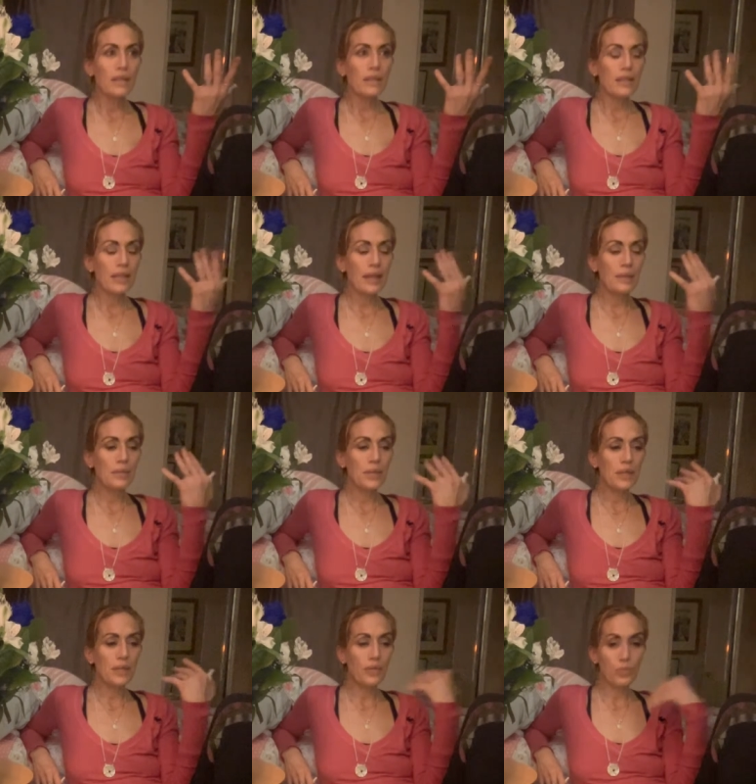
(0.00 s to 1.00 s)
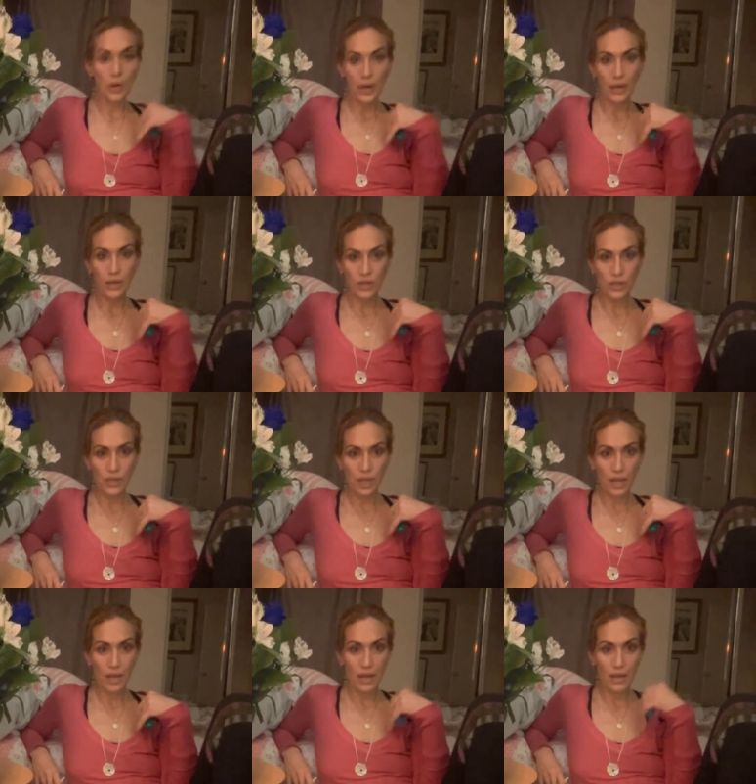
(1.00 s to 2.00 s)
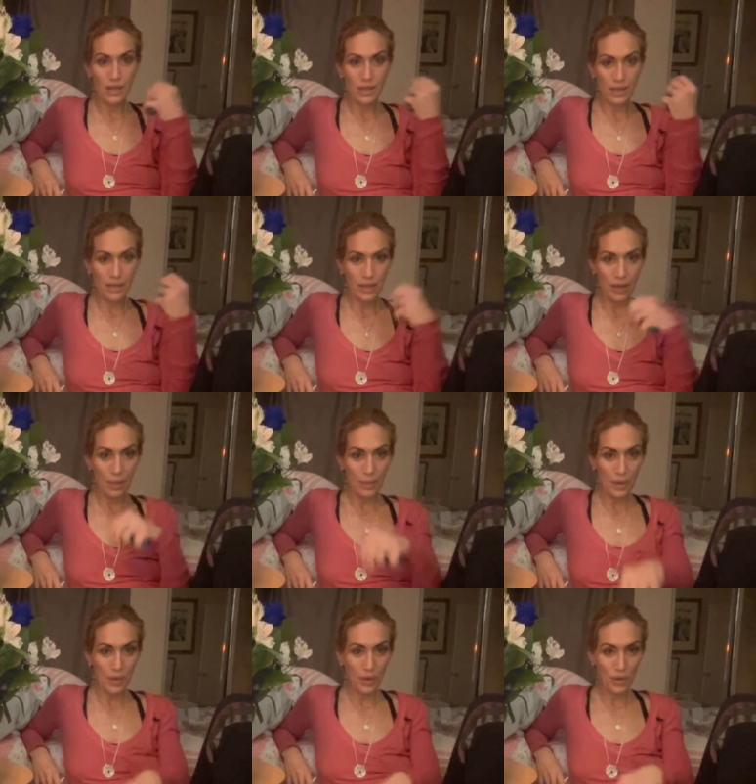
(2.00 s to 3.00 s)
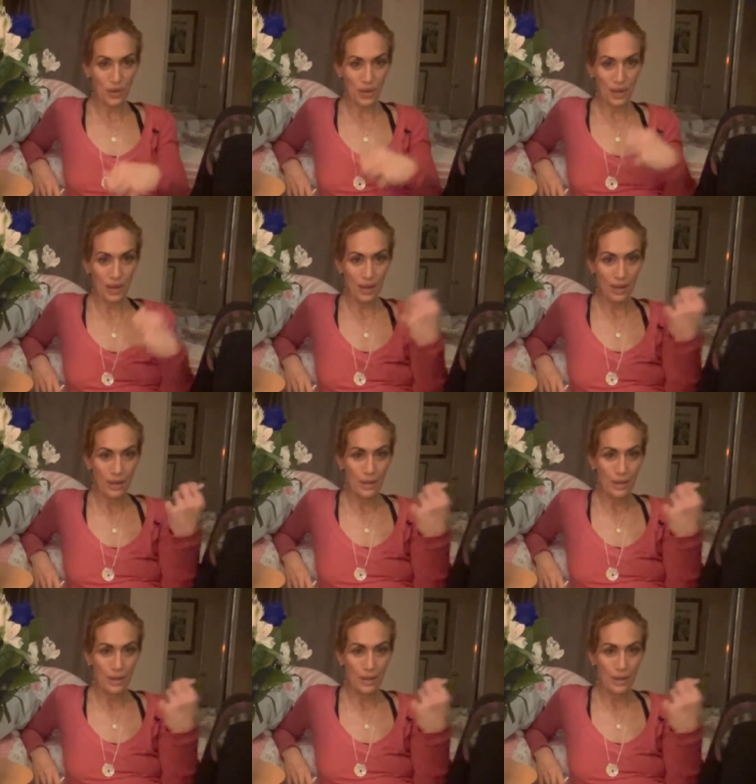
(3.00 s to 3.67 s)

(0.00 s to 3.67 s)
DMT, from what I understand, is like the chemical that